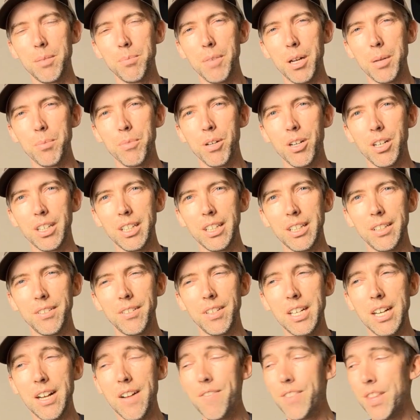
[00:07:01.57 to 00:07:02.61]
my marketing,
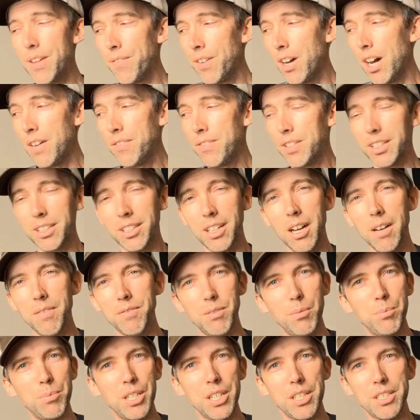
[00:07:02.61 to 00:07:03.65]
they've often come
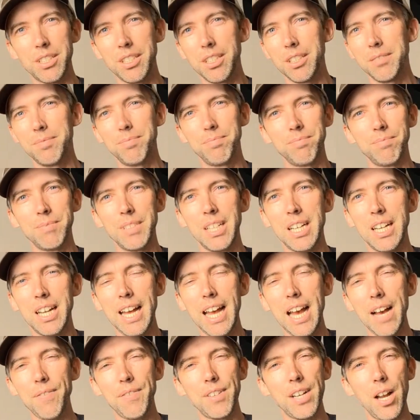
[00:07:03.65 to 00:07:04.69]
from just a
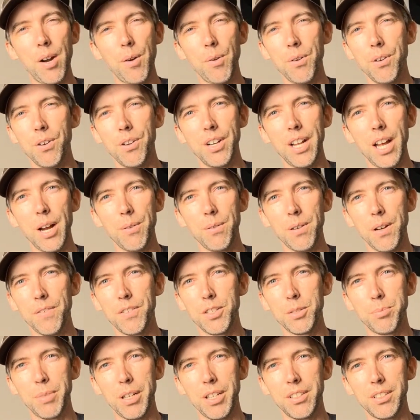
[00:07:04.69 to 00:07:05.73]
half an hour or an hour I've
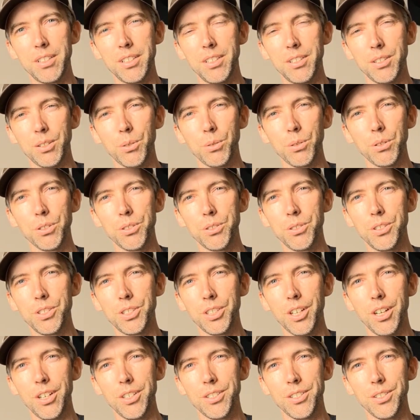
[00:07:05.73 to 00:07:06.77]
spent in Google
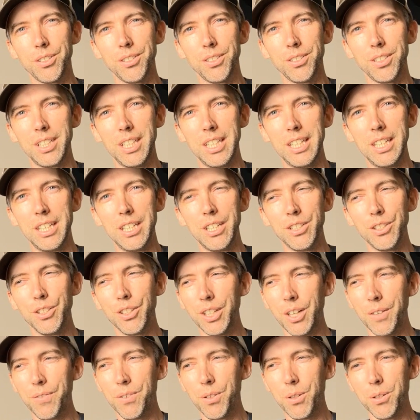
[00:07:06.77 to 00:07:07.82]
Search Console
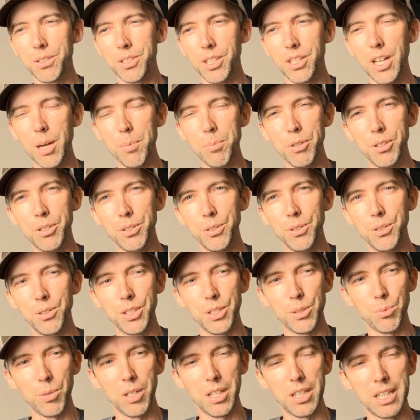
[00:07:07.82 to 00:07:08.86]
looking for those little
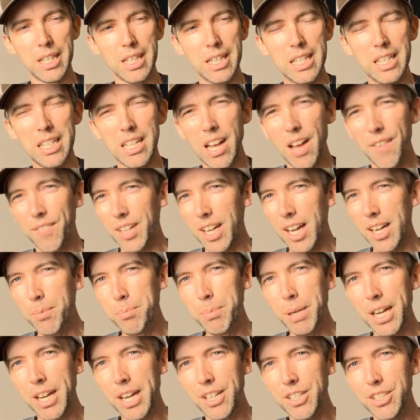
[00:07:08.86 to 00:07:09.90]
opportunities where I've got a
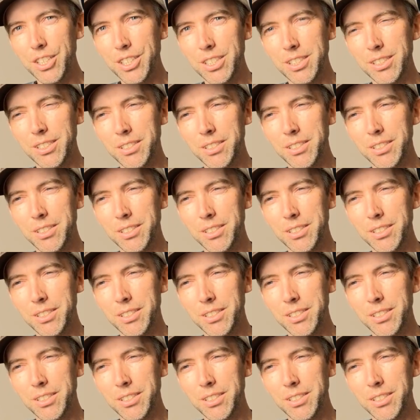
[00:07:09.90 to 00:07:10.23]
page,